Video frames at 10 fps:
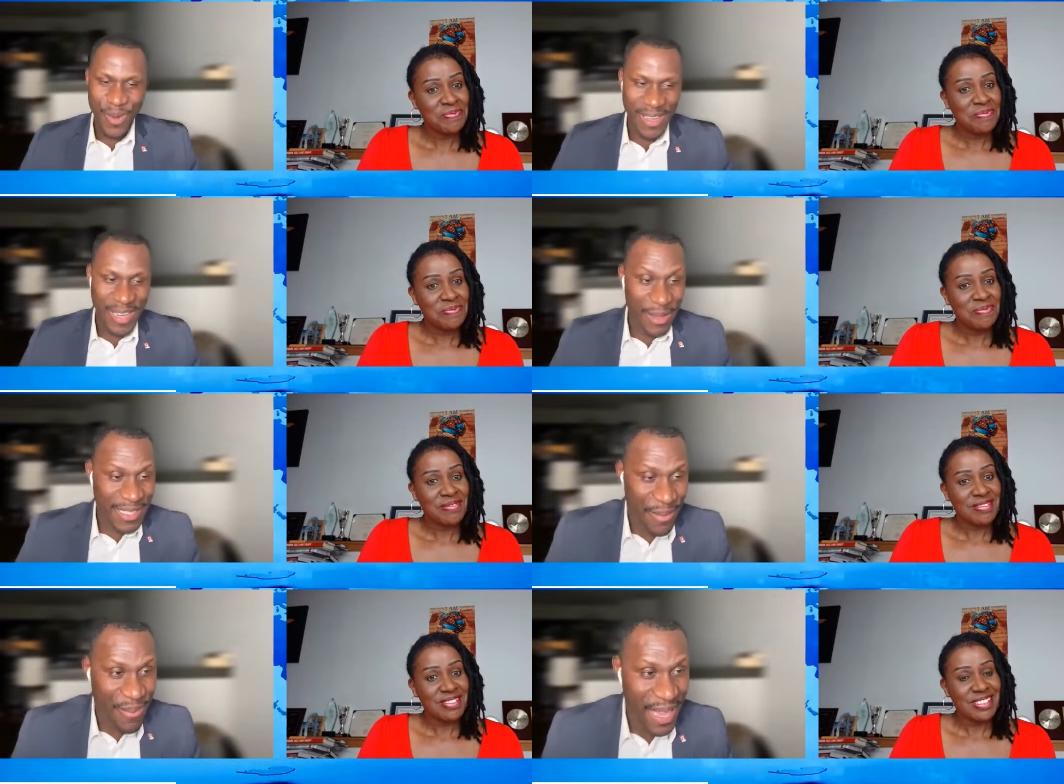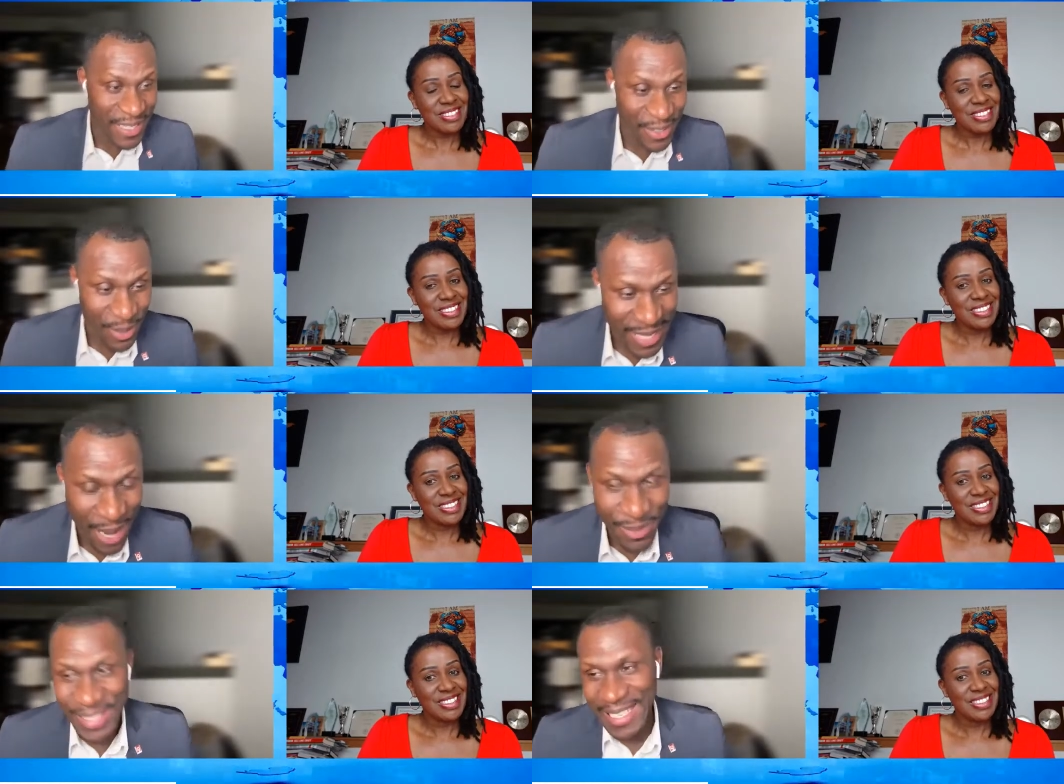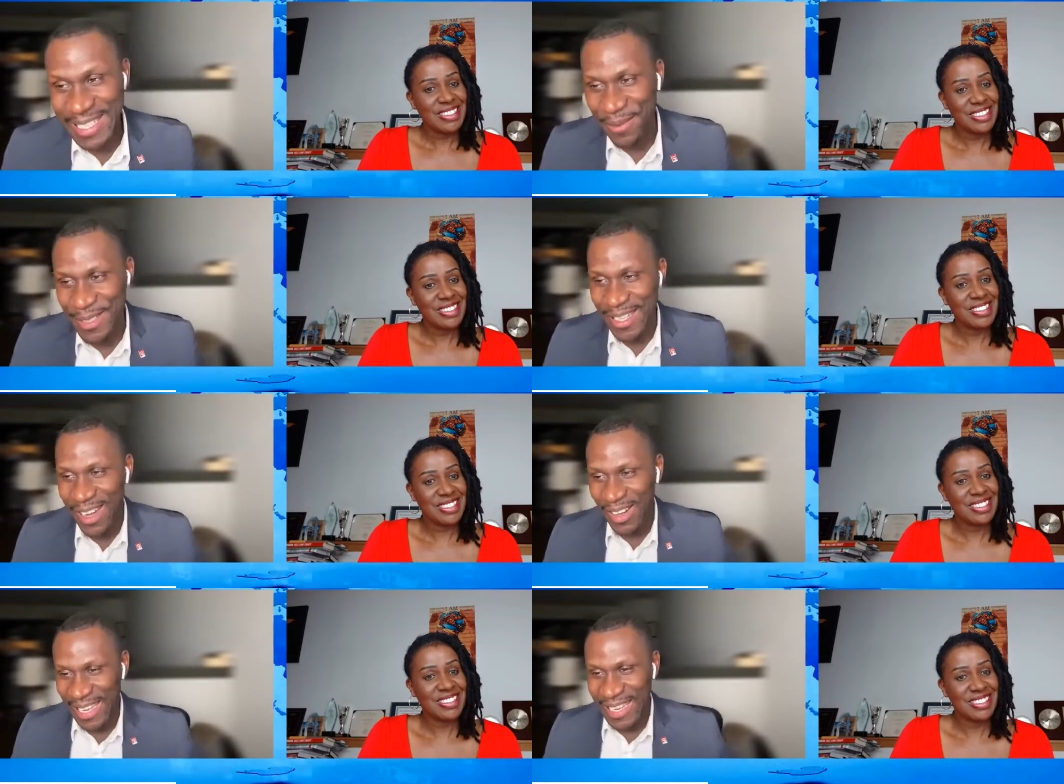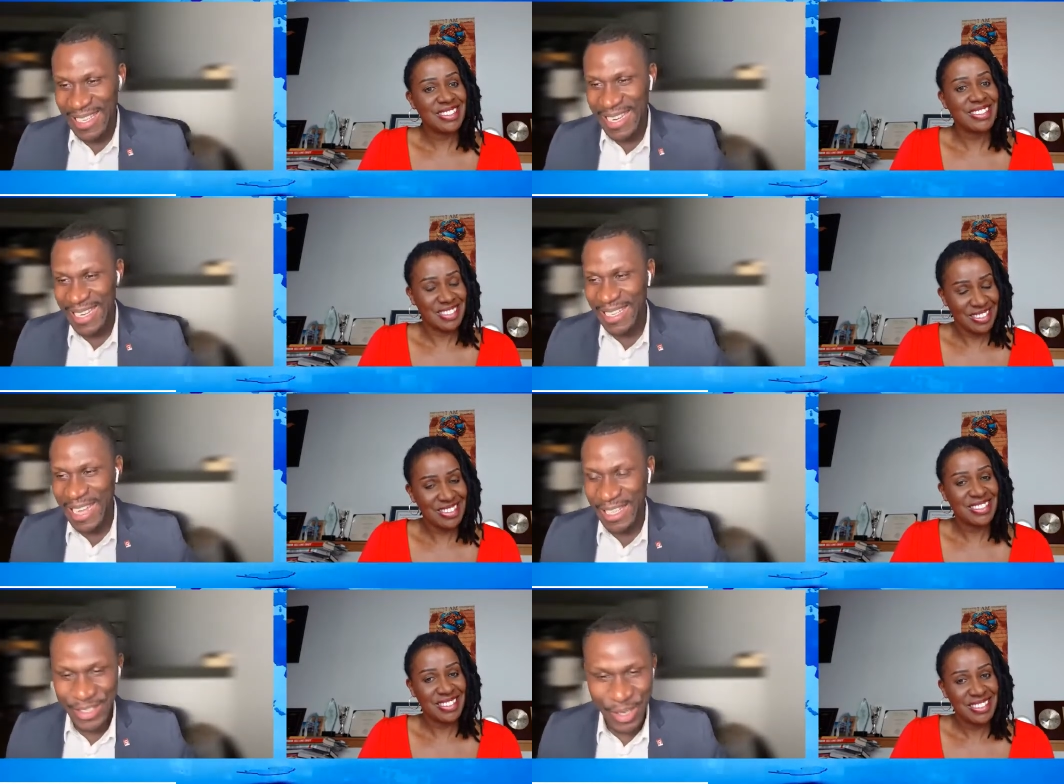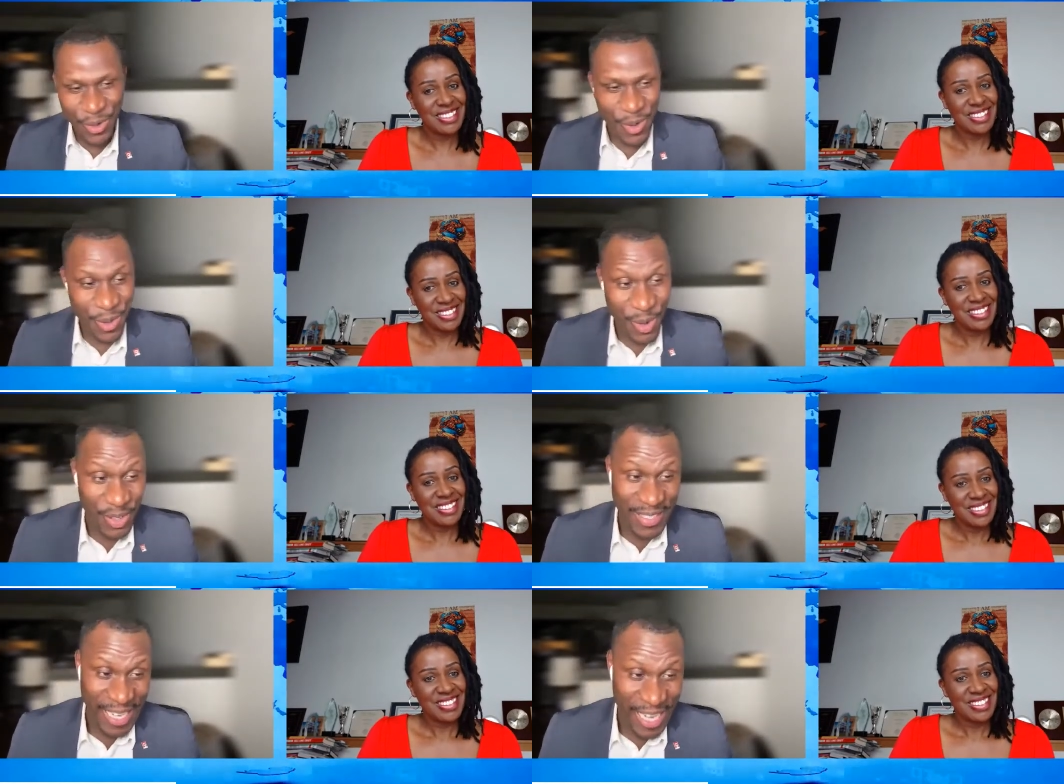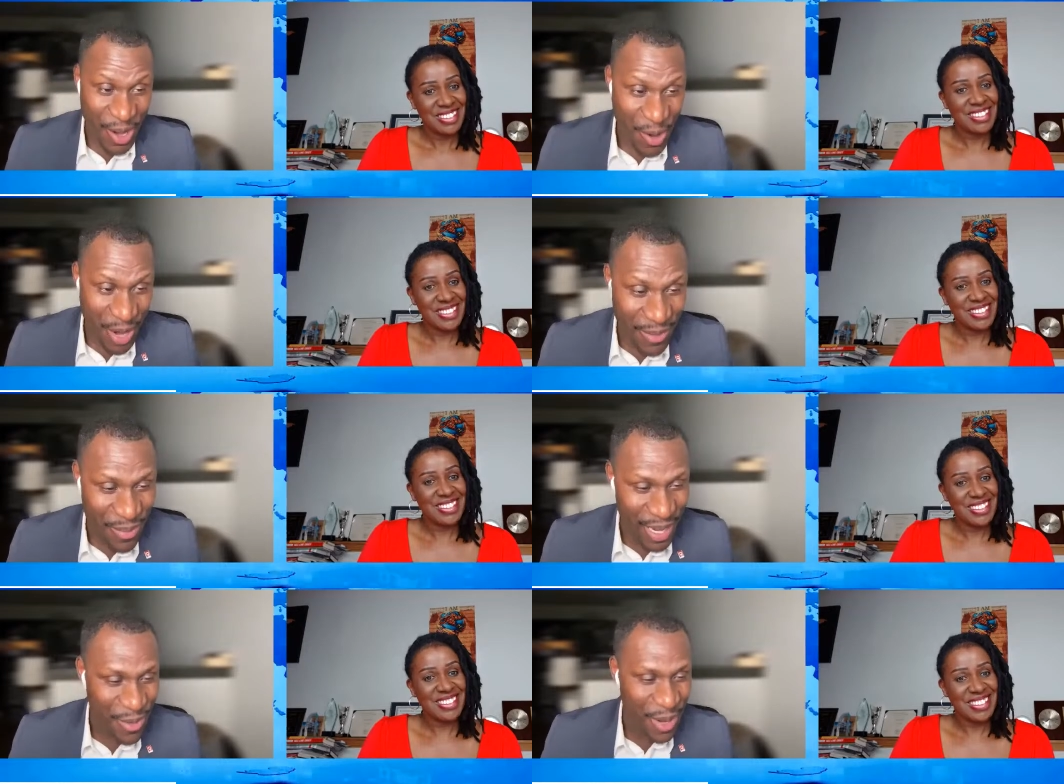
Speaker 1: Wow, that's amazing. Sometimes you just have to knock, and indeed, that's the hope. We're going to take a quick break.